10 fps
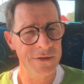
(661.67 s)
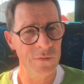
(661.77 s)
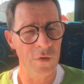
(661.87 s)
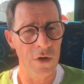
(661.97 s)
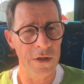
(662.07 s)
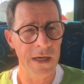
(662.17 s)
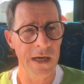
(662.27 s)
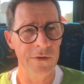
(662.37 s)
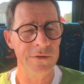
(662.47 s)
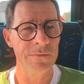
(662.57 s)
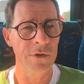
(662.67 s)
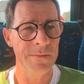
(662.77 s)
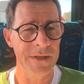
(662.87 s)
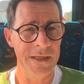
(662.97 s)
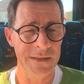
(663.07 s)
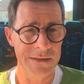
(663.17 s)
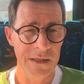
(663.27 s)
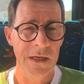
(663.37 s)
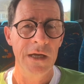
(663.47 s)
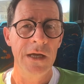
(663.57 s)
walk out in Mullingar
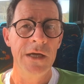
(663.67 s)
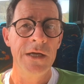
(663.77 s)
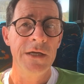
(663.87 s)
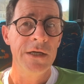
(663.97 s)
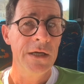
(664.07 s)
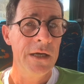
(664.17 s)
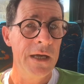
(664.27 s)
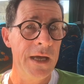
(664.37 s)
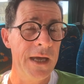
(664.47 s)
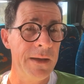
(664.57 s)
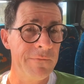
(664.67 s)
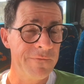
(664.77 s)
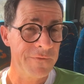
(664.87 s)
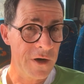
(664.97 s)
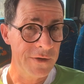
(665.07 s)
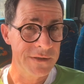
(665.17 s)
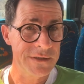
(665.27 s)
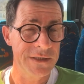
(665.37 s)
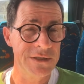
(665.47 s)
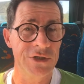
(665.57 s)
Forest.
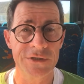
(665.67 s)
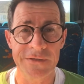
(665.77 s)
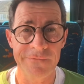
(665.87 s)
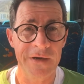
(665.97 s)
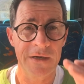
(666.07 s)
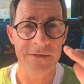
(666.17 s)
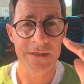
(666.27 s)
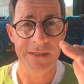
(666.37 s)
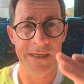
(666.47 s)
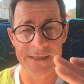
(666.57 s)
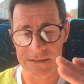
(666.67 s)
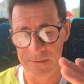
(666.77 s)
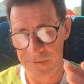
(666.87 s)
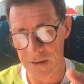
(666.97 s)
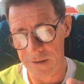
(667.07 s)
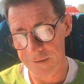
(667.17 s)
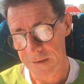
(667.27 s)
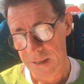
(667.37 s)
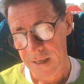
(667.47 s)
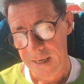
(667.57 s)
It's just the far side of Castle Pollard,
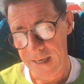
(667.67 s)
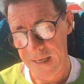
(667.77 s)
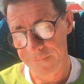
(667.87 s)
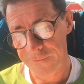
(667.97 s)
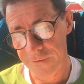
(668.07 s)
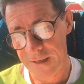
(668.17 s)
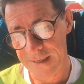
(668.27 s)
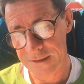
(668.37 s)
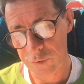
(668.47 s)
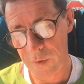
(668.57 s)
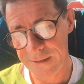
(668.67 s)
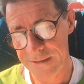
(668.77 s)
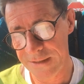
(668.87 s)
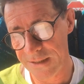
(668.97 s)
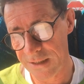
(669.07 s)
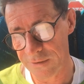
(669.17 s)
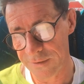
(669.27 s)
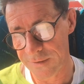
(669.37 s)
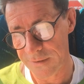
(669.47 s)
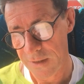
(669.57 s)
and for the last 20
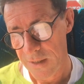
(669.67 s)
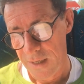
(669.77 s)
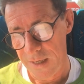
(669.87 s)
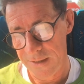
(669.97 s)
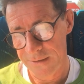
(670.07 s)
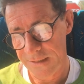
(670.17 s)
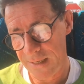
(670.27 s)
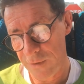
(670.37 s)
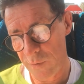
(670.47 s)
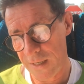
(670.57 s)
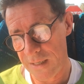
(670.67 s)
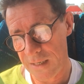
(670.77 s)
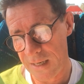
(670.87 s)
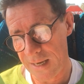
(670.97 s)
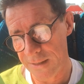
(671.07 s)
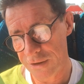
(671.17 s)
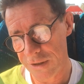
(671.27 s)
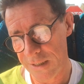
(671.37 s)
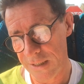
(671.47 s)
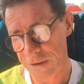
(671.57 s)
years, and it's
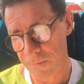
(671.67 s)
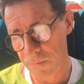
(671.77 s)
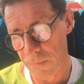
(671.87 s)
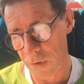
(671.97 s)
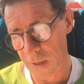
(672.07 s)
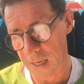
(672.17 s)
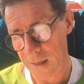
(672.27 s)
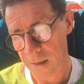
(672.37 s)
Mullaghg, Mulla